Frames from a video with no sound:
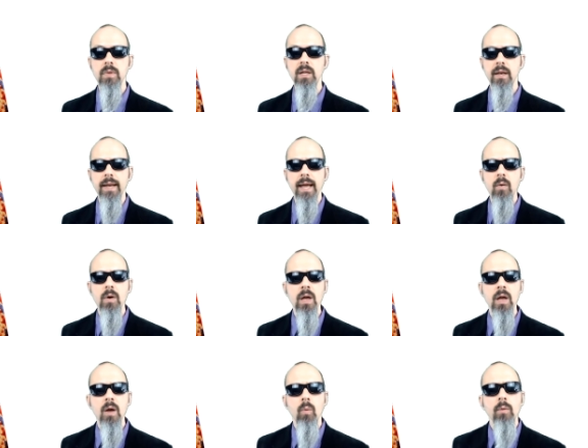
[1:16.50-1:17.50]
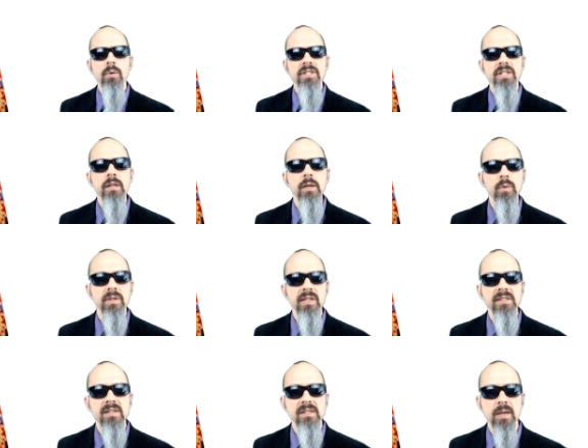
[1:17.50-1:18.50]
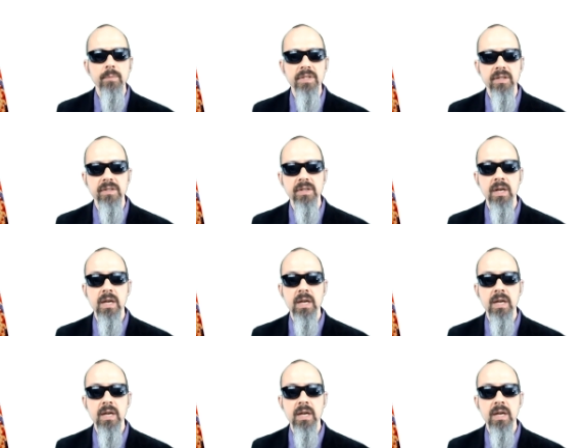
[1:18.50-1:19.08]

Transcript: Now, when we're dealing with these assumptions,